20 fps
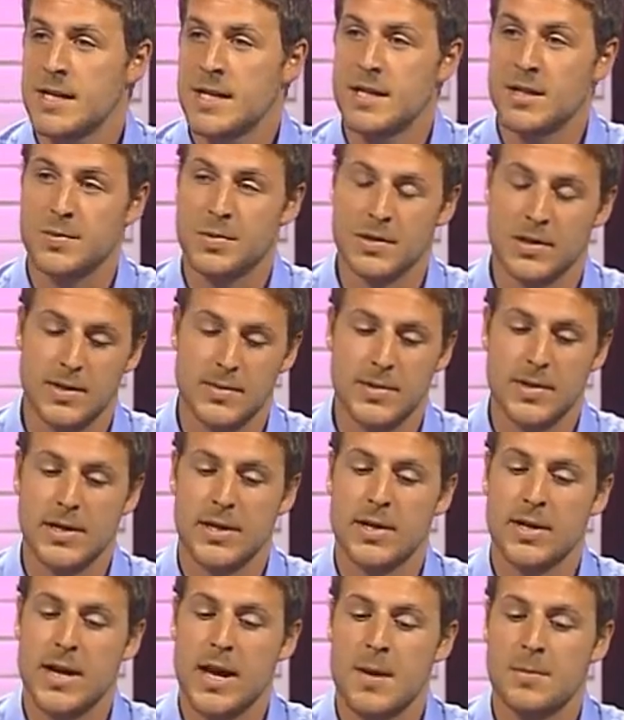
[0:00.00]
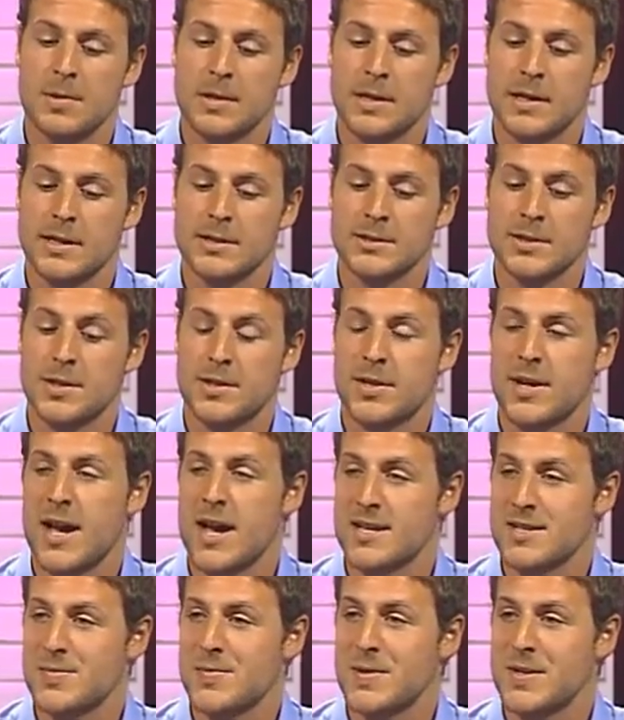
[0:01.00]
In the preliminary application, there
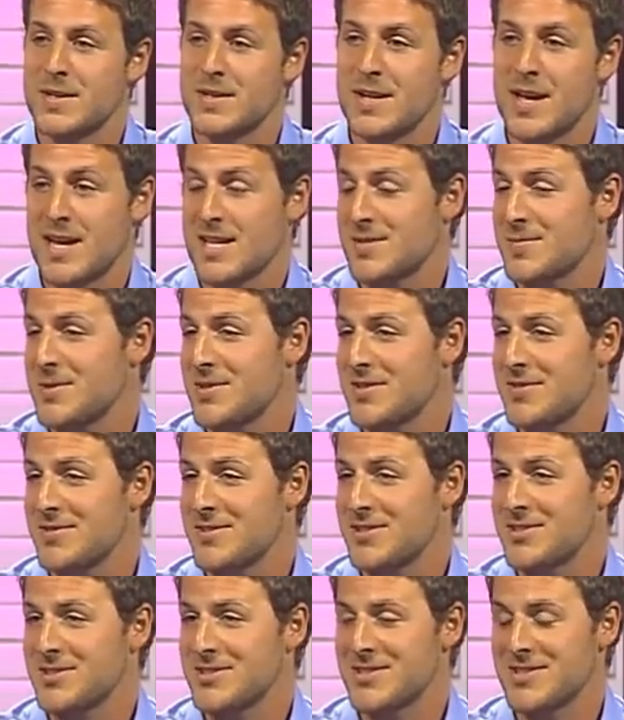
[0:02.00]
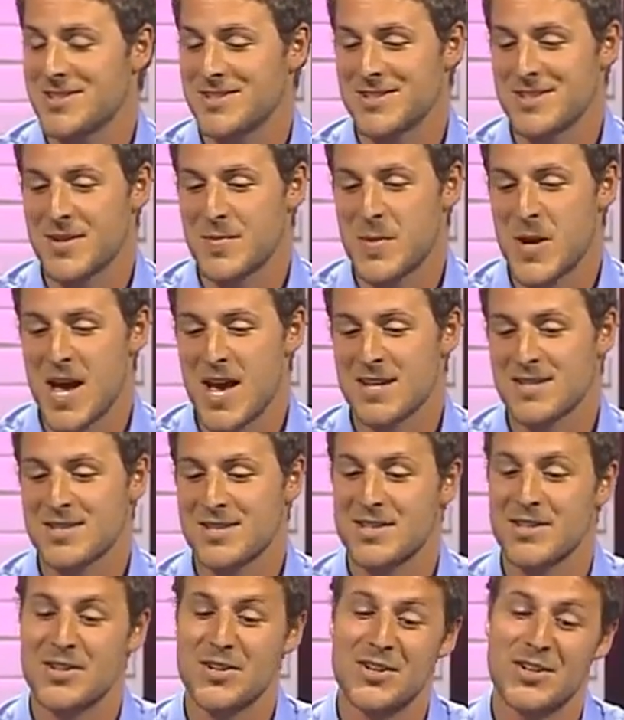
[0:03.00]
has been deficiencies in the
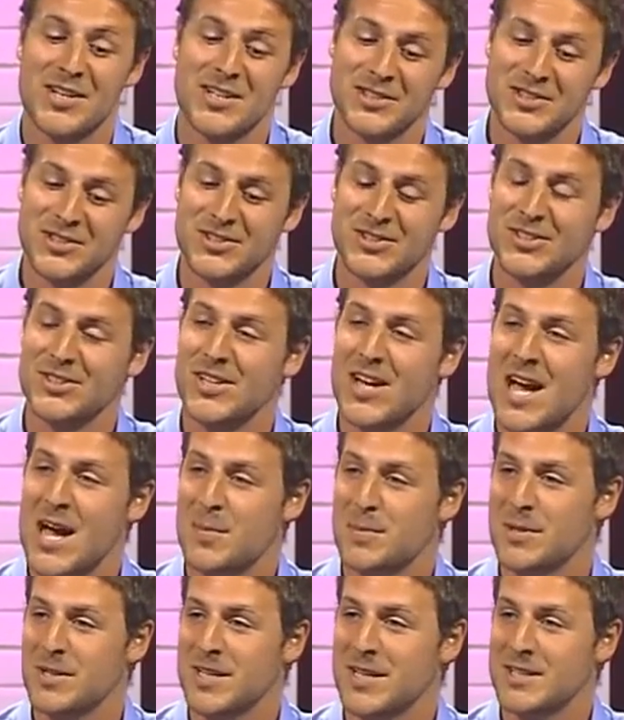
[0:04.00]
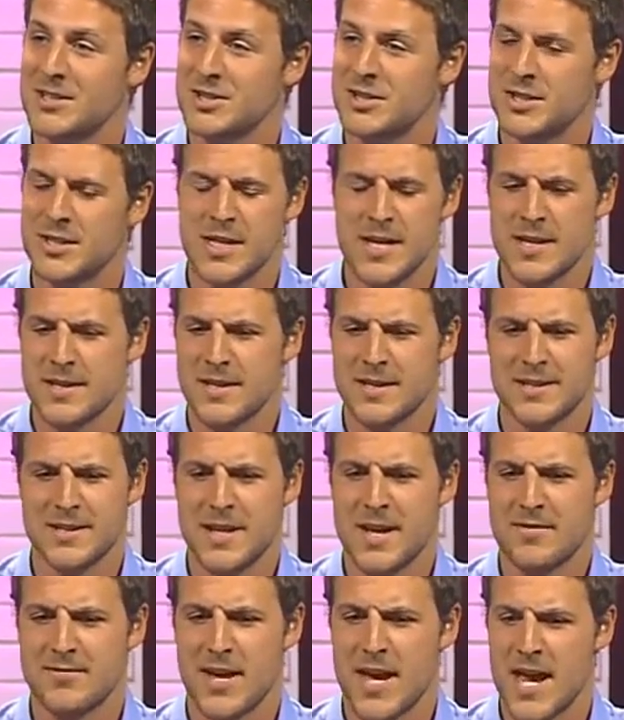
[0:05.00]
past. In their initial application, they didn't
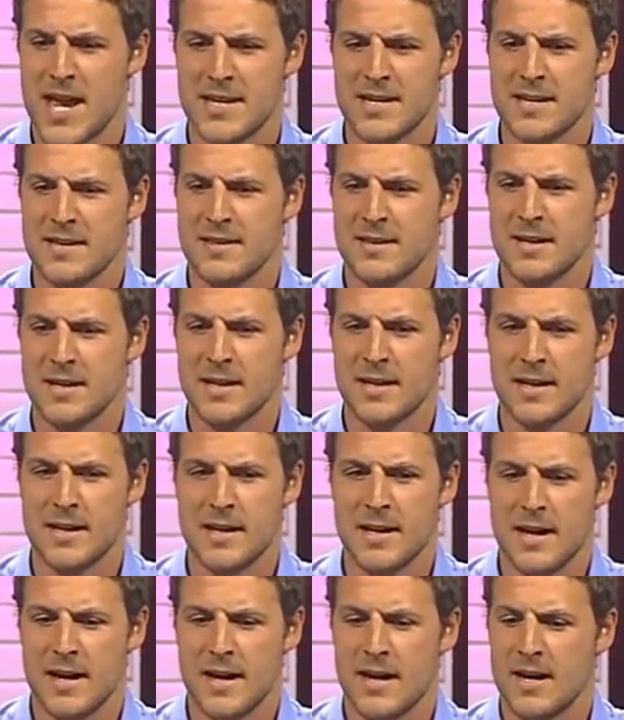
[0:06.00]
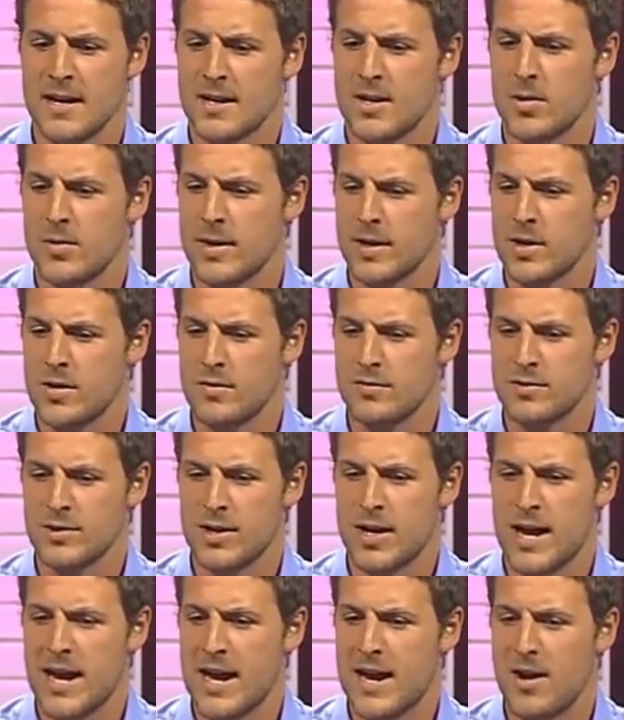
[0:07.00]
have anything going
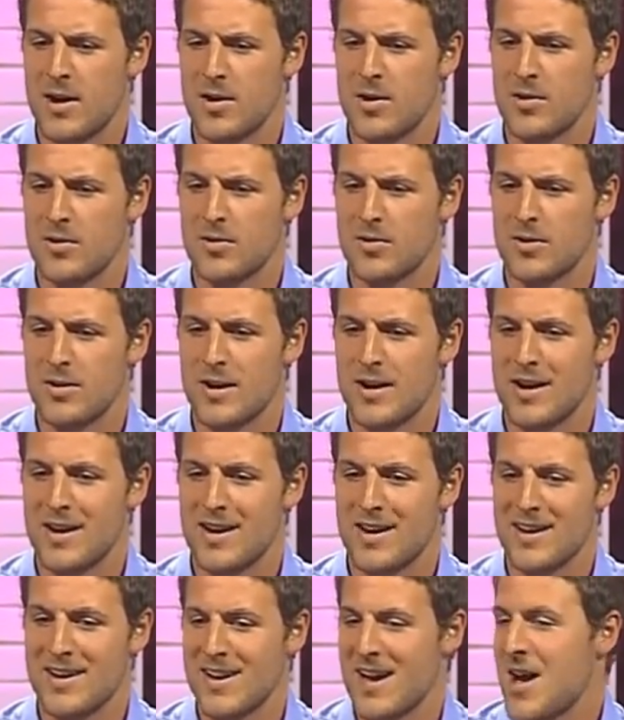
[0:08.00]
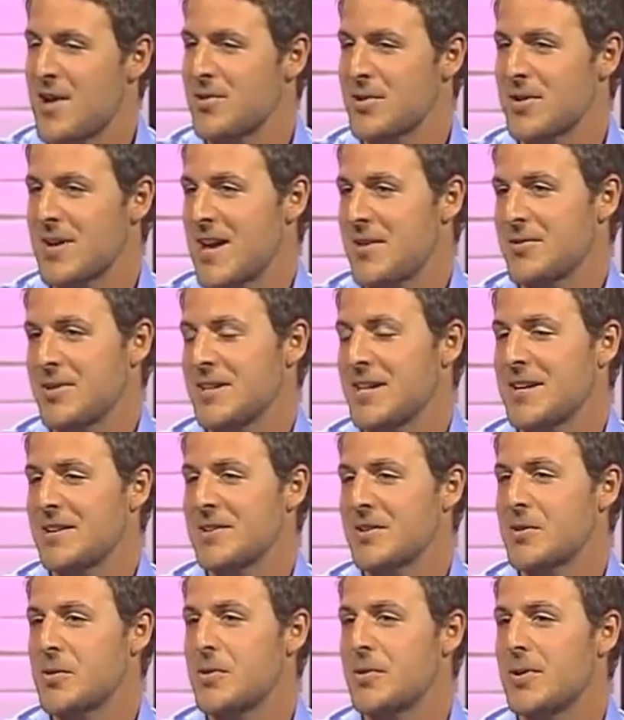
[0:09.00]
over how they get
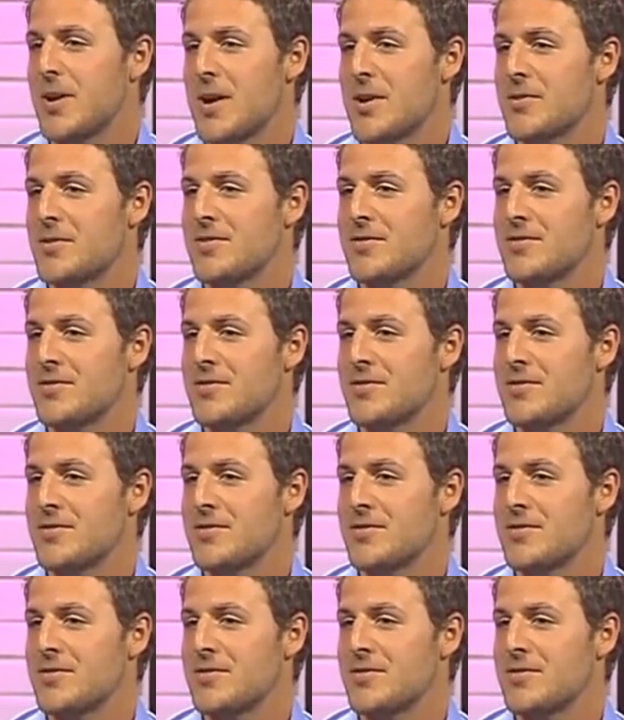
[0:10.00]
their coal out of